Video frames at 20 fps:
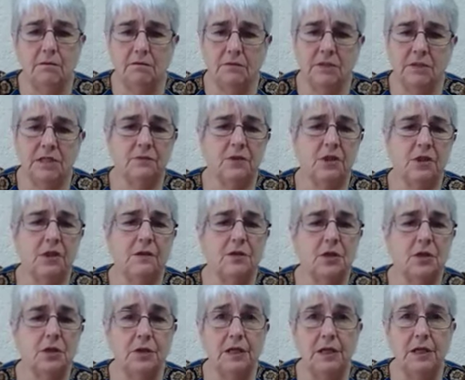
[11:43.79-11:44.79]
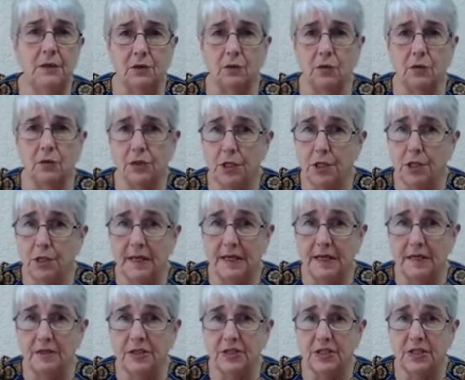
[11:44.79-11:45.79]
sometimes agree with what the
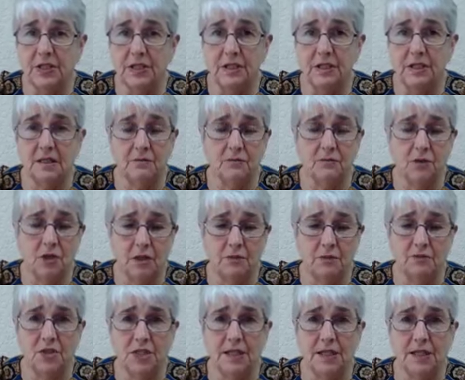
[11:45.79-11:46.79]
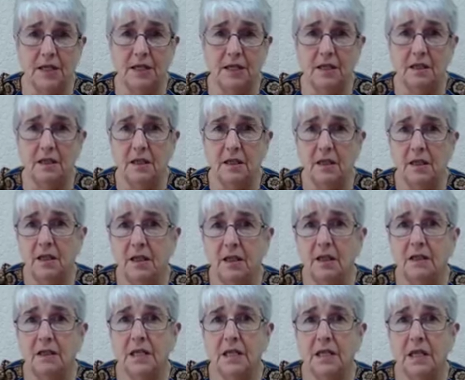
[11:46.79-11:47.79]
narrator has said, and sometimes they
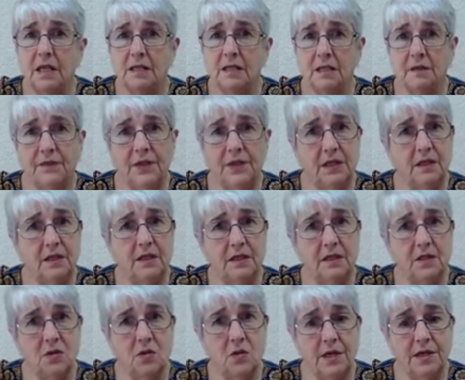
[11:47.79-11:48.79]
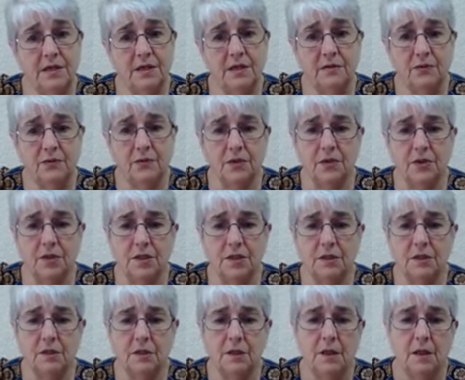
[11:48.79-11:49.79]
tell us something that is quite different.
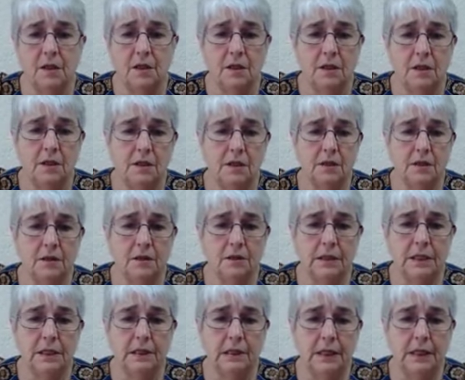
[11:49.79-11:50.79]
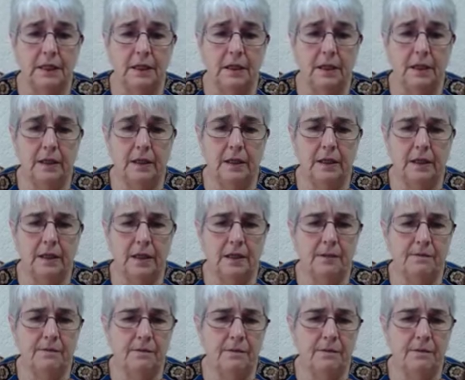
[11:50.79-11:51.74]
Okay, let